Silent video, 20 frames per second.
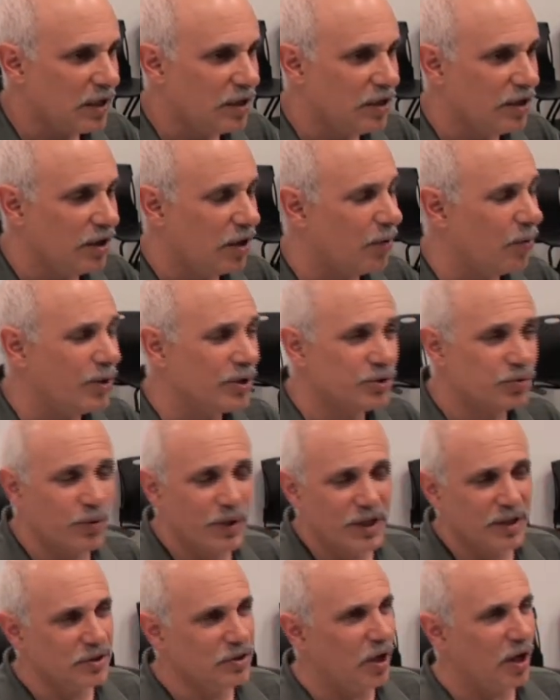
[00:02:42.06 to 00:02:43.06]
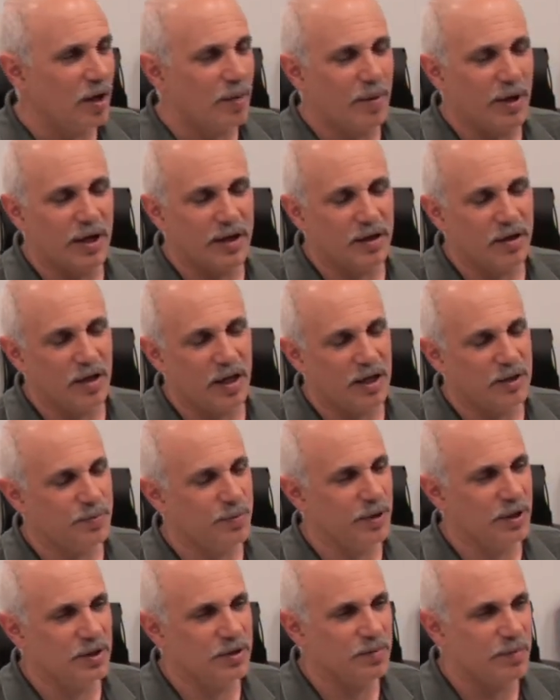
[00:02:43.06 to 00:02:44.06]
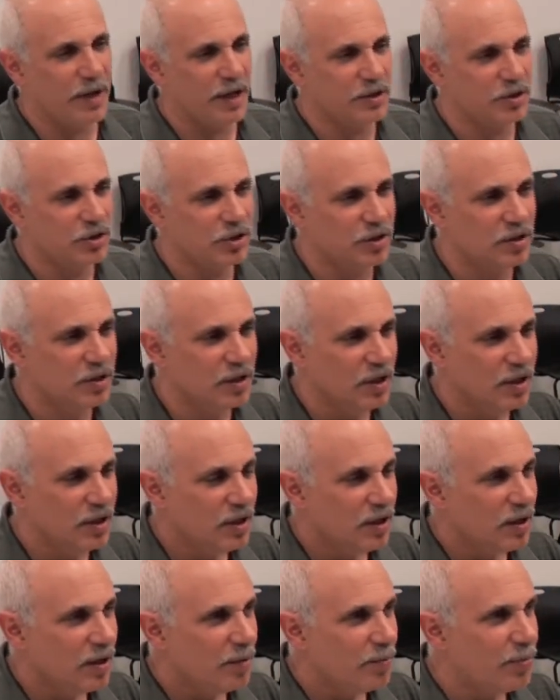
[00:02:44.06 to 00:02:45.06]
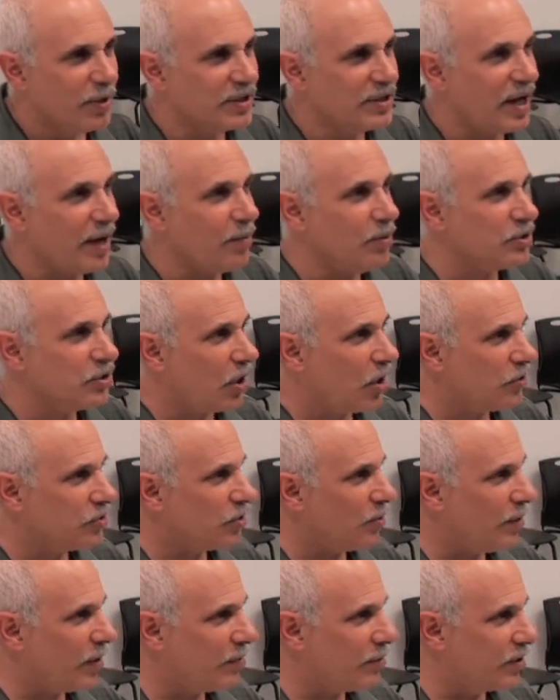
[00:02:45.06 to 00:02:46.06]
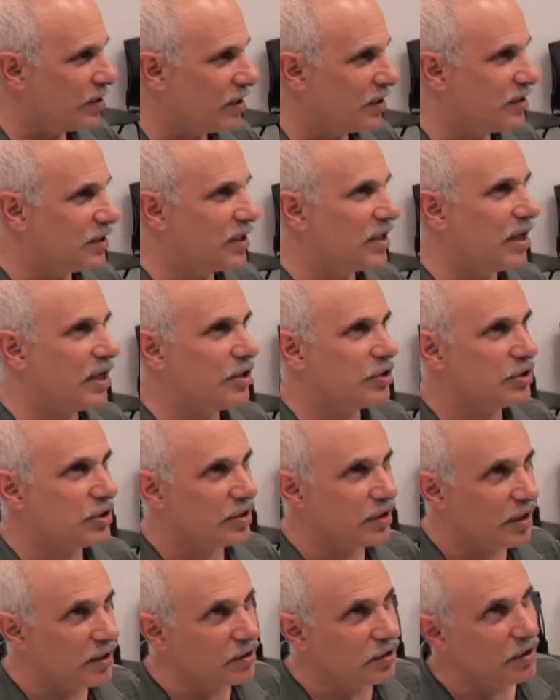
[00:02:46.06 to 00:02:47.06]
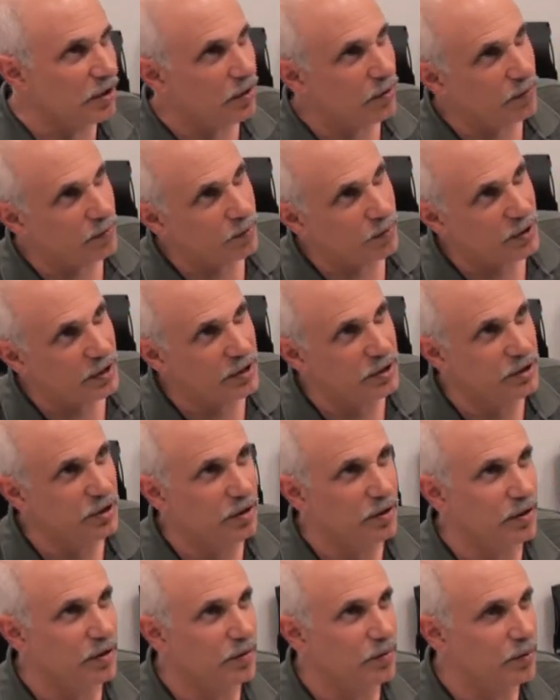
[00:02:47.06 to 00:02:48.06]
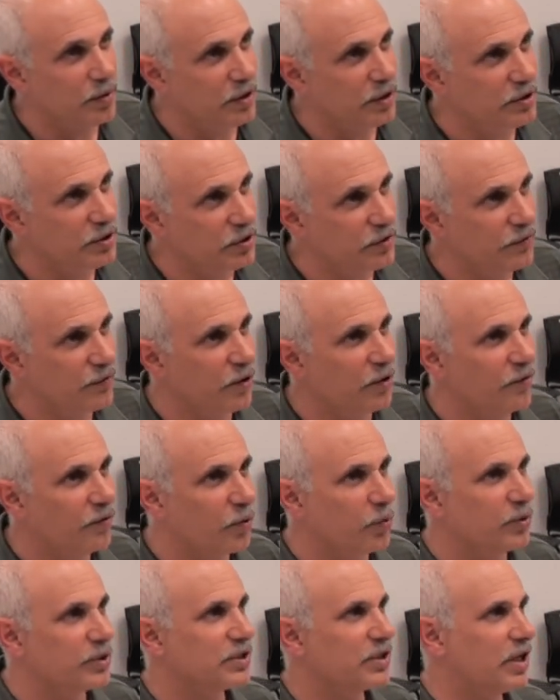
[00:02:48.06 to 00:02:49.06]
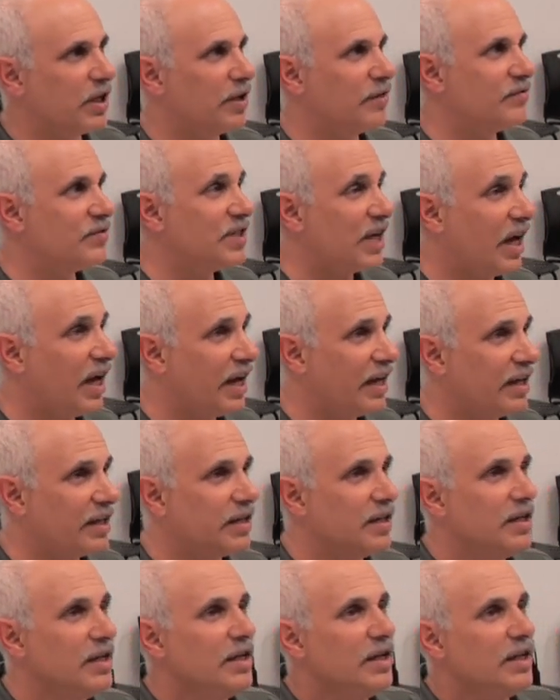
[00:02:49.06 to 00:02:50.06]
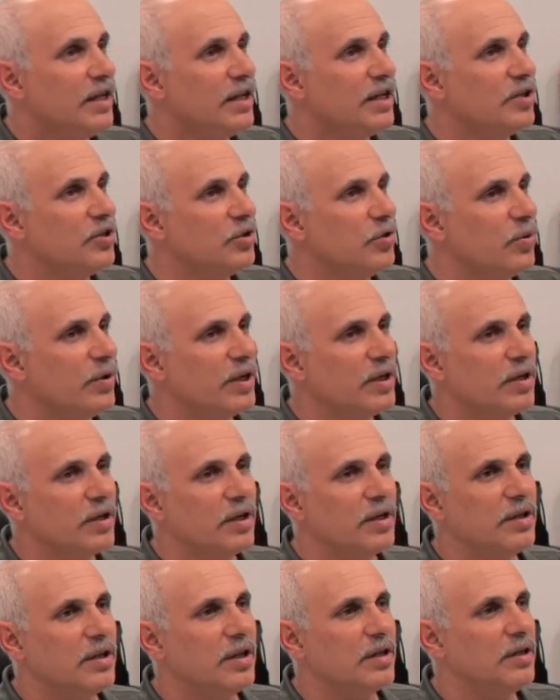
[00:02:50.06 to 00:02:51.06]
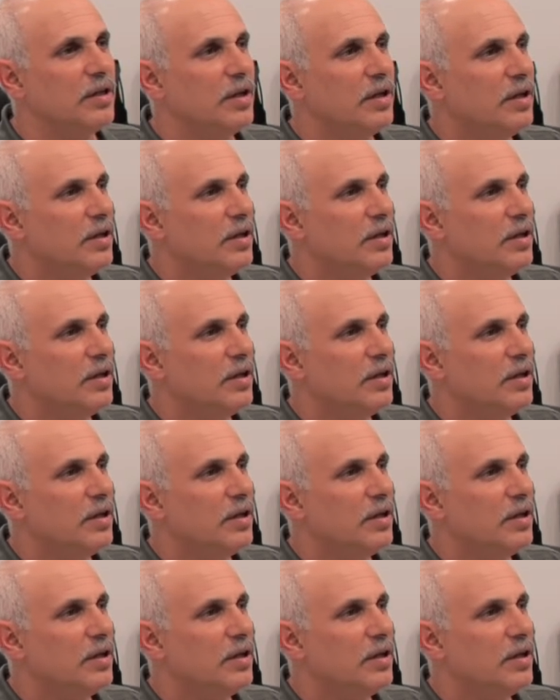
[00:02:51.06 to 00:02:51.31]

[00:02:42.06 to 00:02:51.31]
which we didn't talk about in class, but is mentioned. But that was also maybe an indication that, religious fervor was kind of dying in New England. And,